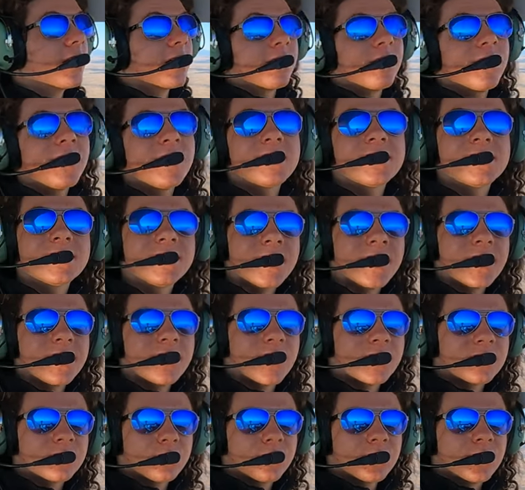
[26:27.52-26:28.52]
They say
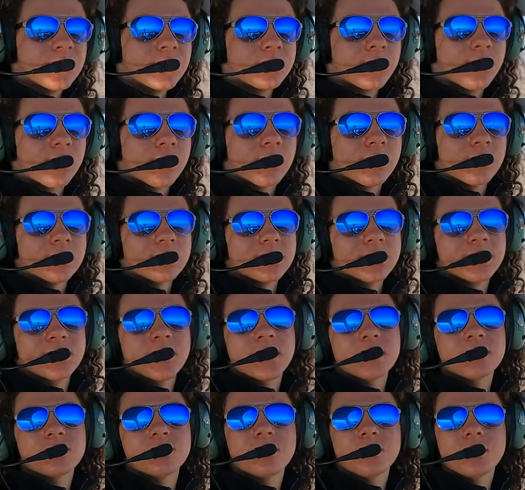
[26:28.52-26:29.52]
that's what this burns, and
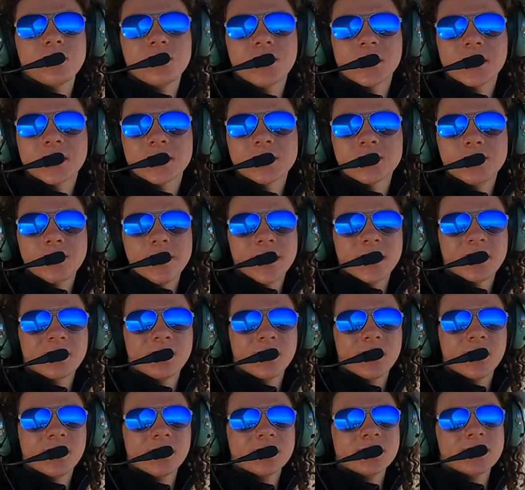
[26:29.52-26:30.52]
that's what you'd expect
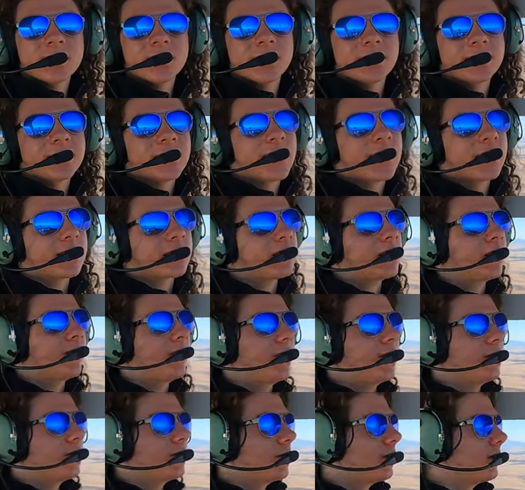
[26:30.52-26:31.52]
because the exact same
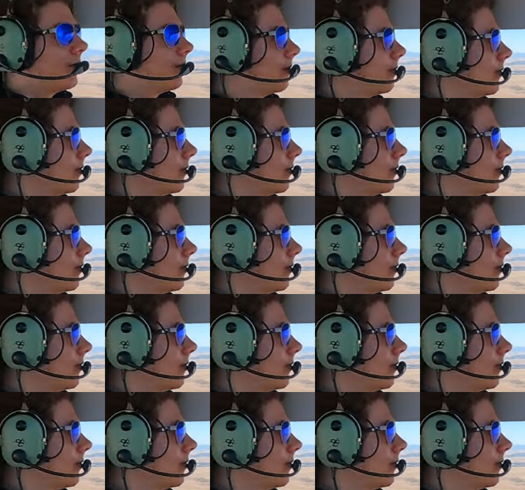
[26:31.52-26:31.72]
engine,